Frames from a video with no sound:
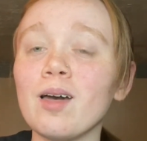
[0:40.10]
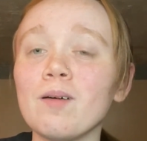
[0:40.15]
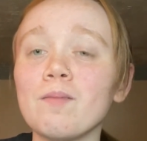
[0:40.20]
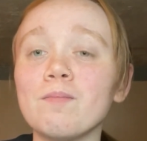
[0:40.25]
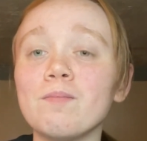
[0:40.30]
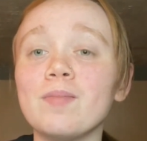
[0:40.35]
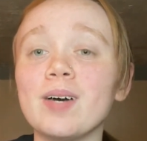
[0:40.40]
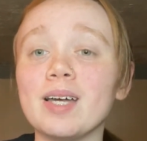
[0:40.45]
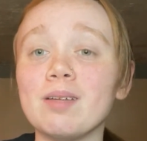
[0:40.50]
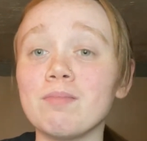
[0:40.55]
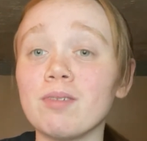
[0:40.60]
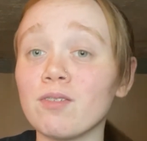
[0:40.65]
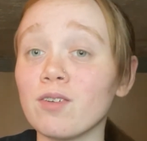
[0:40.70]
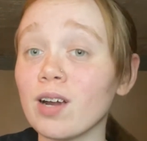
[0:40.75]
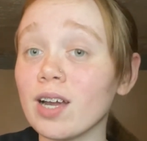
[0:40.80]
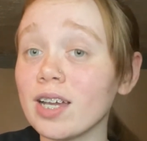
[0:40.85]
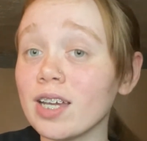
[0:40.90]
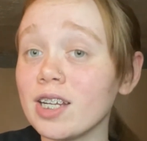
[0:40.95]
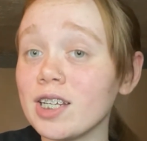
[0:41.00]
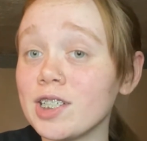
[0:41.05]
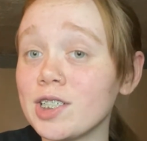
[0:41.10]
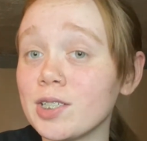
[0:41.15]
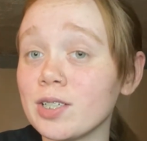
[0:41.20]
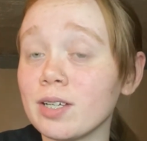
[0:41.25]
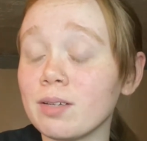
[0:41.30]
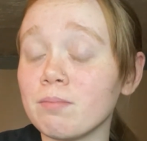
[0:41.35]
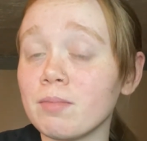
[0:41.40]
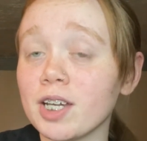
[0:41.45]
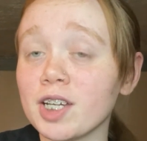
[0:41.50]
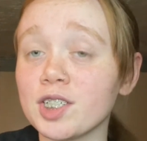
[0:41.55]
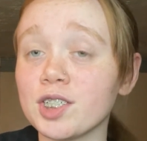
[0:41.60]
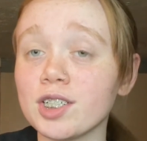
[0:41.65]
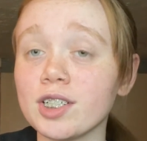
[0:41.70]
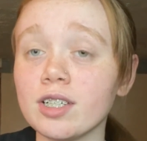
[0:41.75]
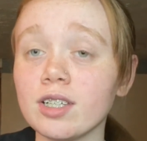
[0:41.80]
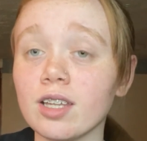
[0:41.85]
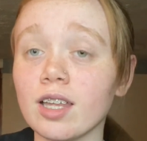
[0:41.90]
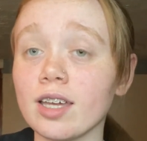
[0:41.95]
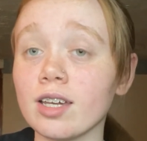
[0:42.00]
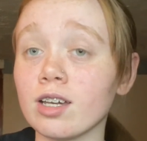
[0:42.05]
But before I get into it, make sure
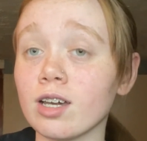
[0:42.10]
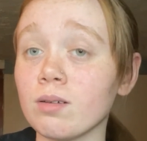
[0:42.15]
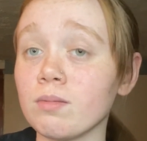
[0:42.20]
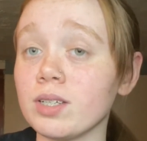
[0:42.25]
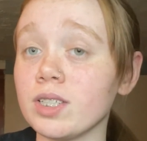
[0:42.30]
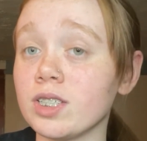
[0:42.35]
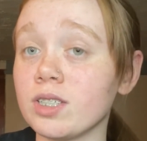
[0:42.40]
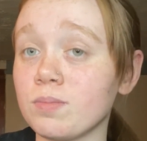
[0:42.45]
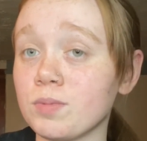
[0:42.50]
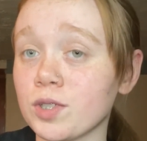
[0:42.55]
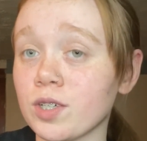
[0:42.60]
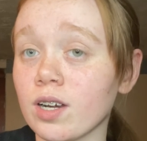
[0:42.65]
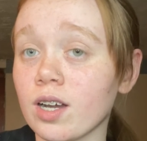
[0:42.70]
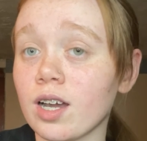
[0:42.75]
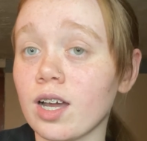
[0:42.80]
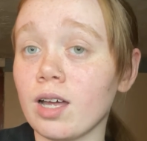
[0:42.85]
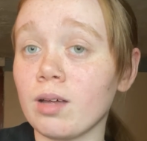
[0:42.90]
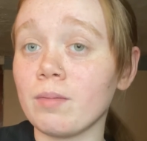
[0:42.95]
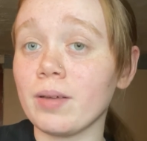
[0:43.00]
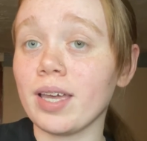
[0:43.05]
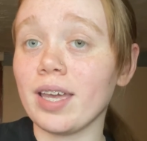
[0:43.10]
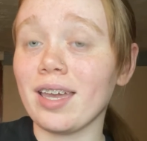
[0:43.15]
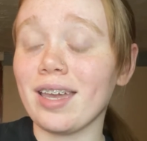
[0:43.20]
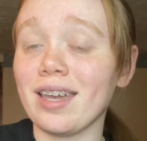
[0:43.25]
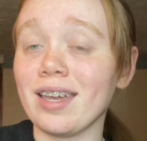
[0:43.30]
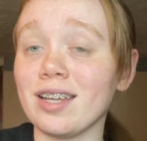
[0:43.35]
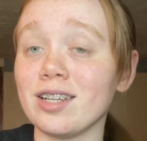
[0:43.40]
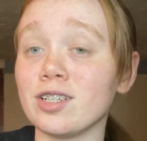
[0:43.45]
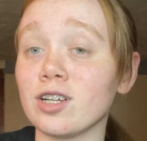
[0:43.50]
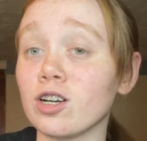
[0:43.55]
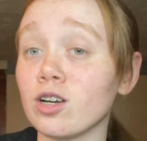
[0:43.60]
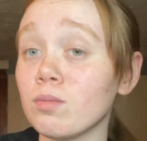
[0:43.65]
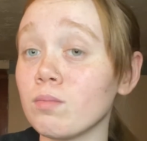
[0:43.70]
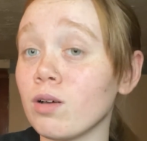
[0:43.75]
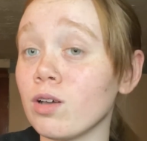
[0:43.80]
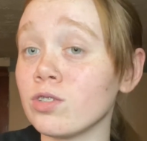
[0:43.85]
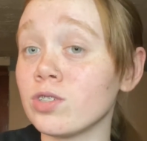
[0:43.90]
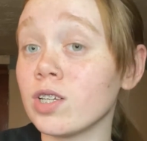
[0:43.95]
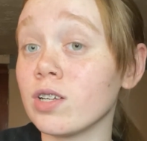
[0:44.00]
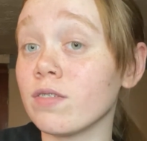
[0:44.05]
you like, comment, subscribe, and turn on
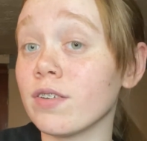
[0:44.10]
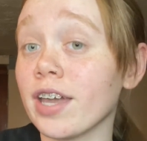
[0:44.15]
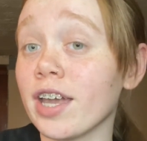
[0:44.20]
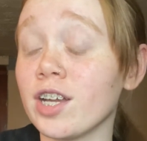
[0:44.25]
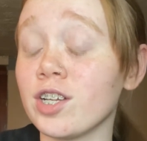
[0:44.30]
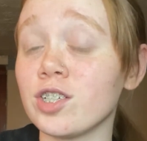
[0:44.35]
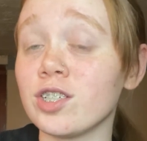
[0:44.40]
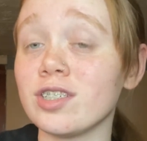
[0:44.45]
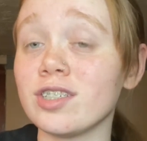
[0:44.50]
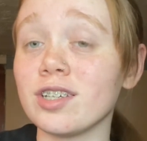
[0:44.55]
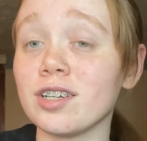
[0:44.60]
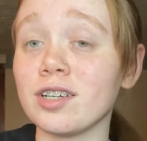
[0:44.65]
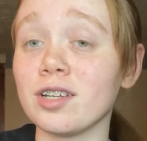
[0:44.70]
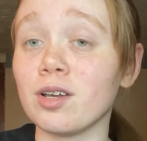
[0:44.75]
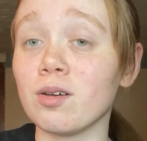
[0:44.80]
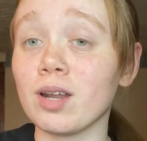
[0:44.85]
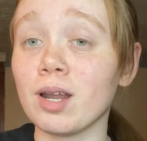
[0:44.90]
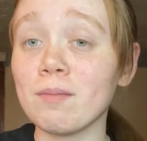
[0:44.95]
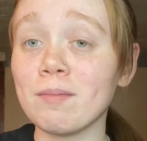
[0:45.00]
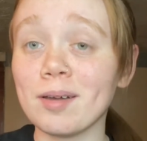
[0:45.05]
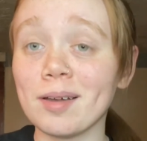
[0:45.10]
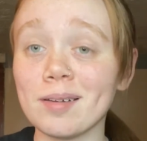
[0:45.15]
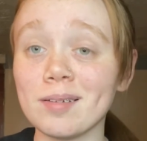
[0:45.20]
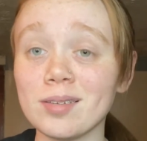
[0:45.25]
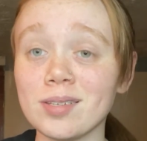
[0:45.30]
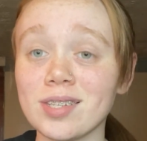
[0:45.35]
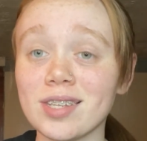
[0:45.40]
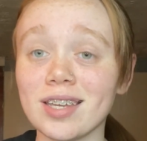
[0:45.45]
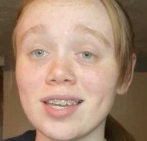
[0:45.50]
post notifications so you know when I post.